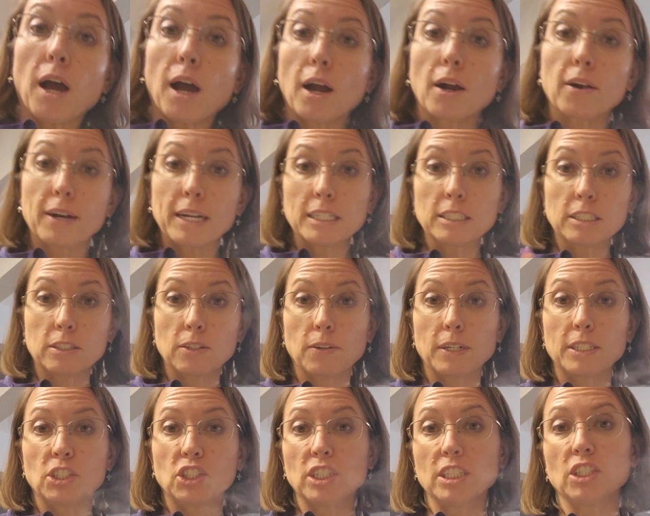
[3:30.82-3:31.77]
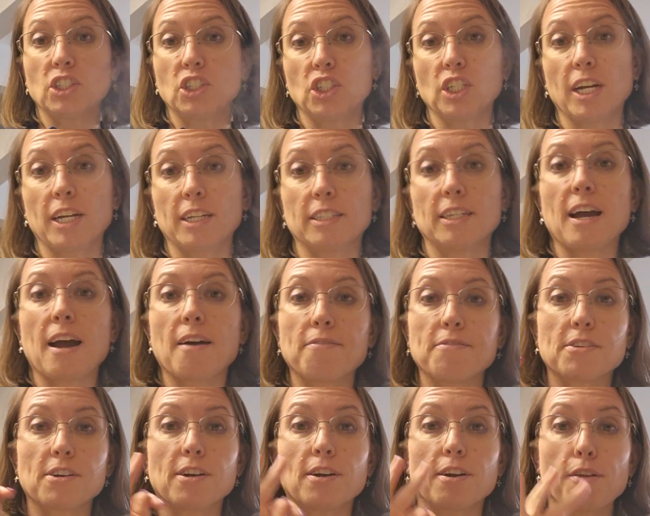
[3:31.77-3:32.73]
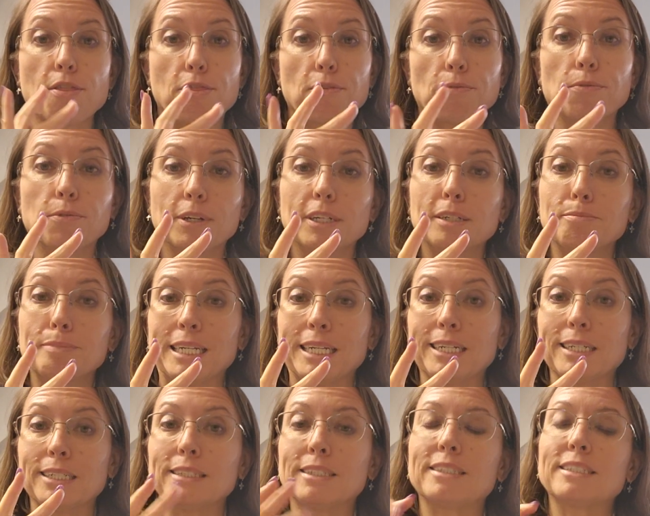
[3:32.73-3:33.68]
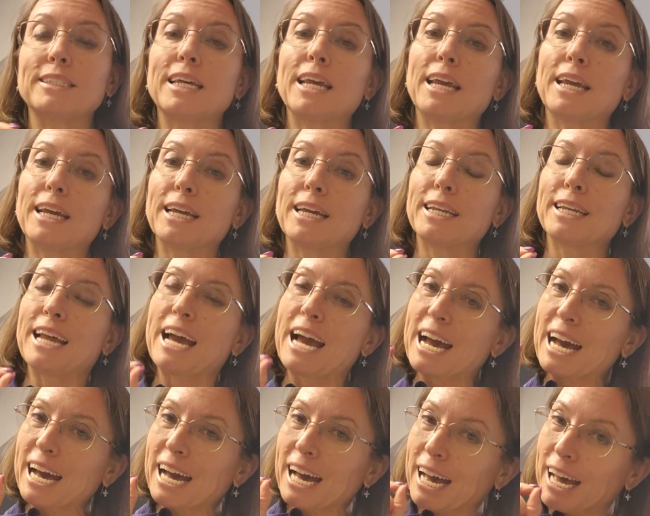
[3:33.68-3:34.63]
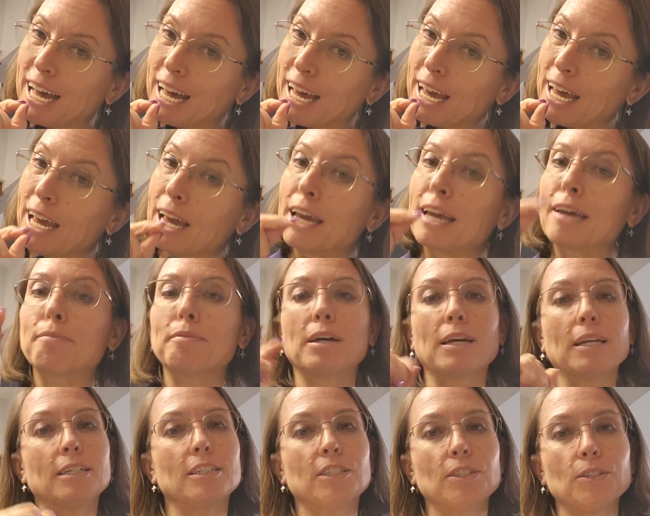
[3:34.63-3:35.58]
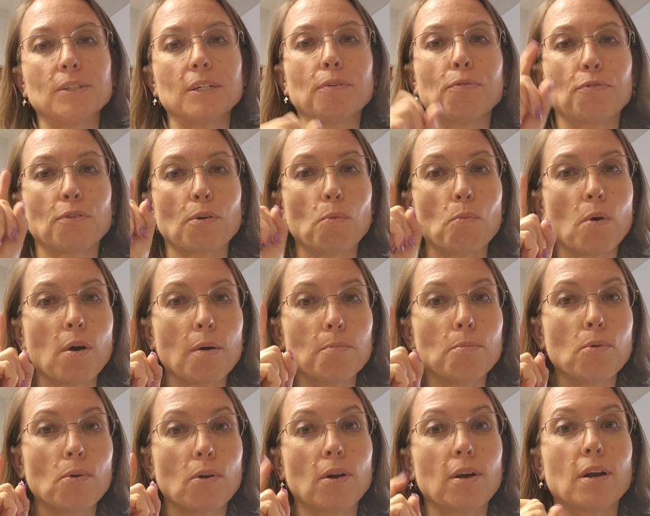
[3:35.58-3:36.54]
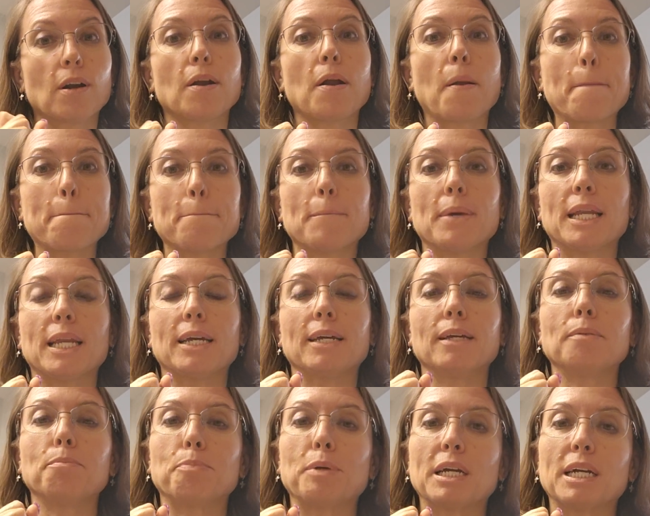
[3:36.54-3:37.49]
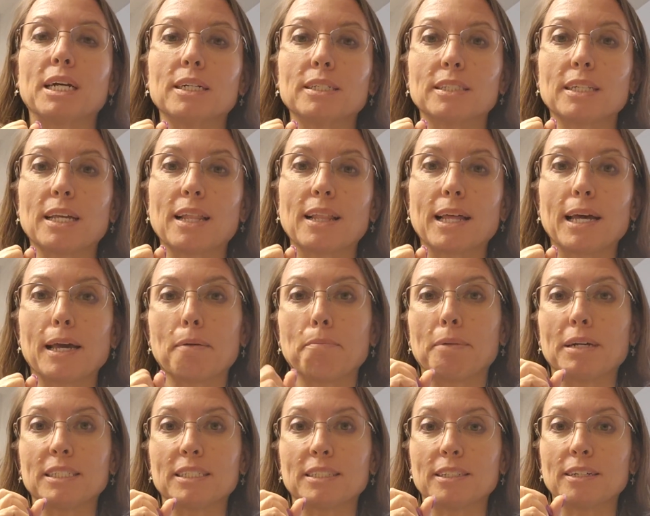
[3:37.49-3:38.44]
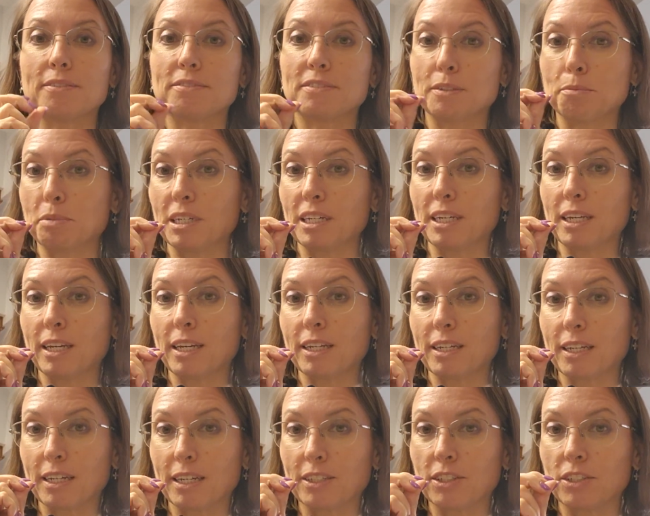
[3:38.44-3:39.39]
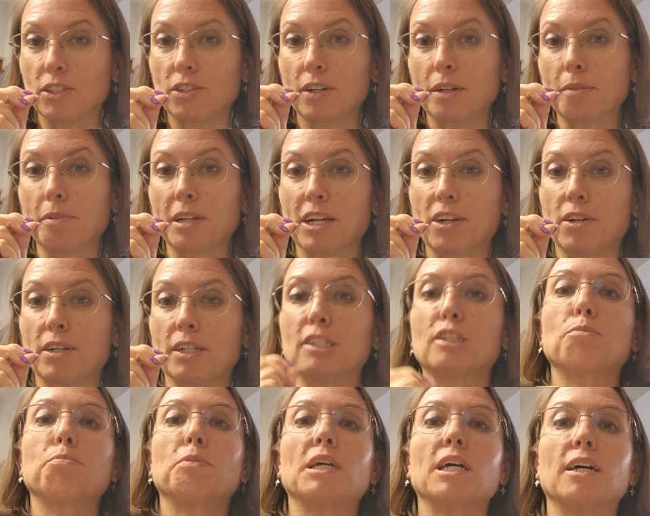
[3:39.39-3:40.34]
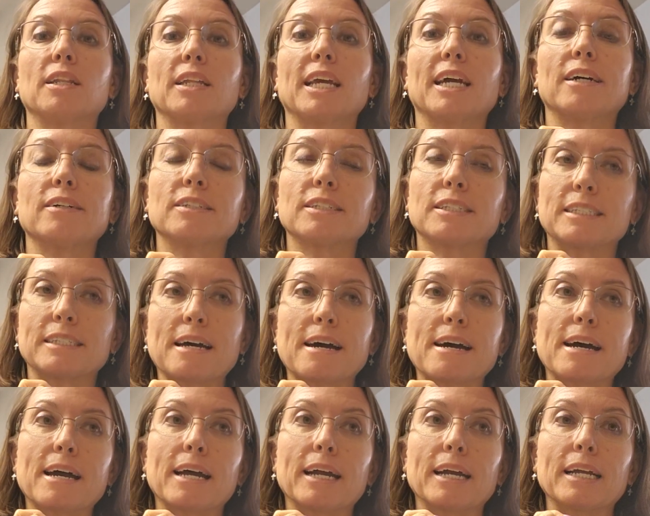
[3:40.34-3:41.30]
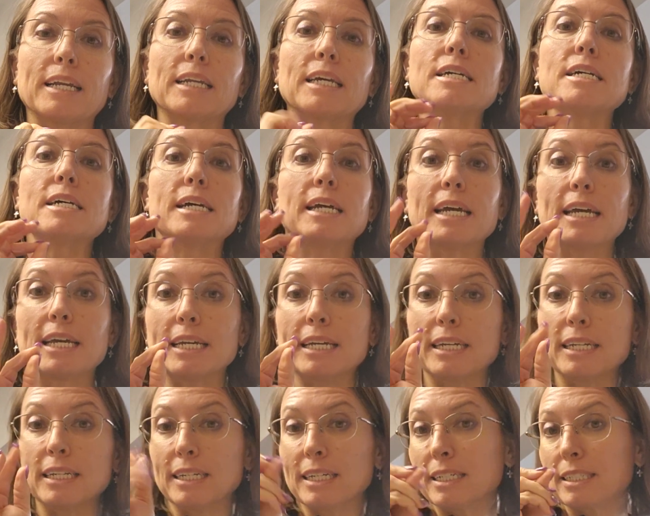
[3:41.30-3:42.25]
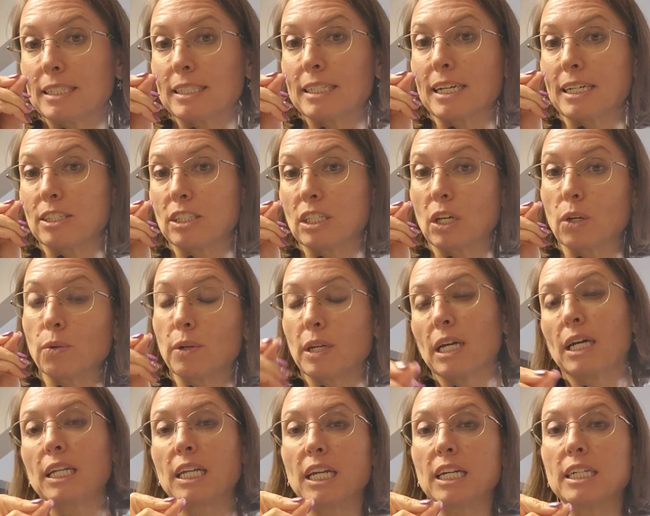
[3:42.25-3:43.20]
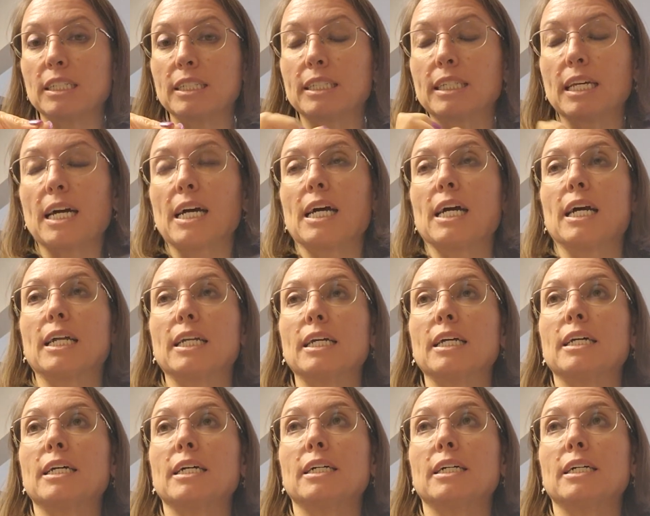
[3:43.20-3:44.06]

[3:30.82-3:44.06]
All right, so I just checked after 3 minutes, and I am gonna do it for 1 more minute because I like my stuff to be extremely crispy on the outside and it stays gooey on the inside.